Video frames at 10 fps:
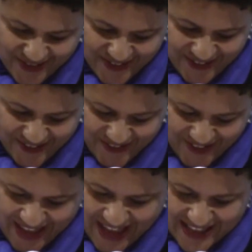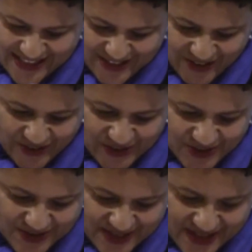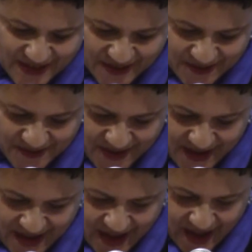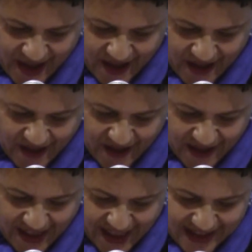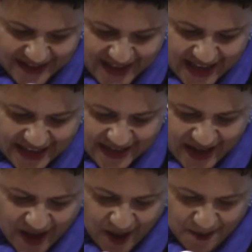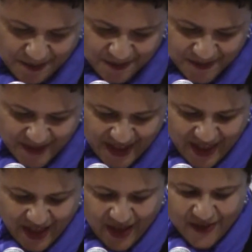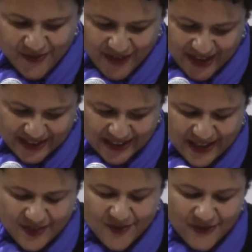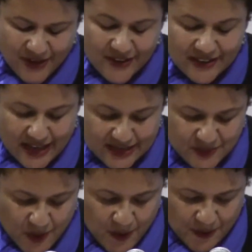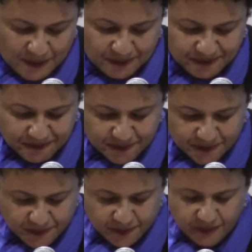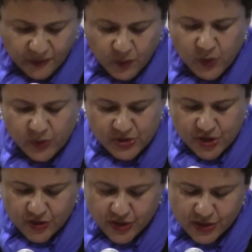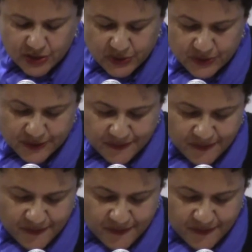so that's our Lucille. Uh, and then um, uh, finally, the very last poem with which I'll conclude,